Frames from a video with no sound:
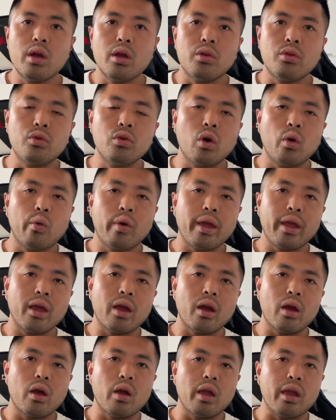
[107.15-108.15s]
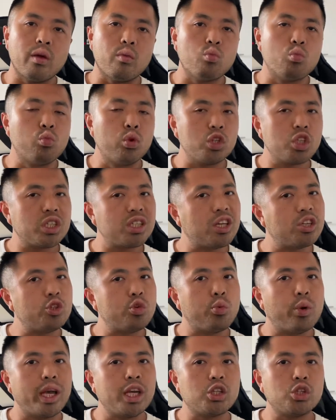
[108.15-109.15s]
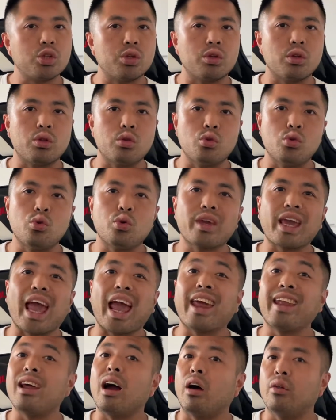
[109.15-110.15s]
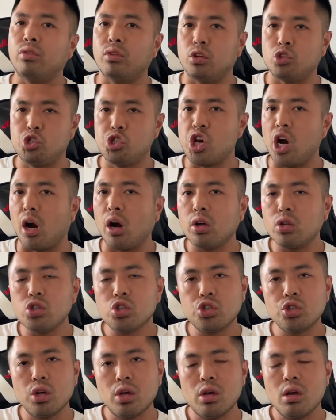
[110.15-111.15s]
knowing in which situation you can undercharge.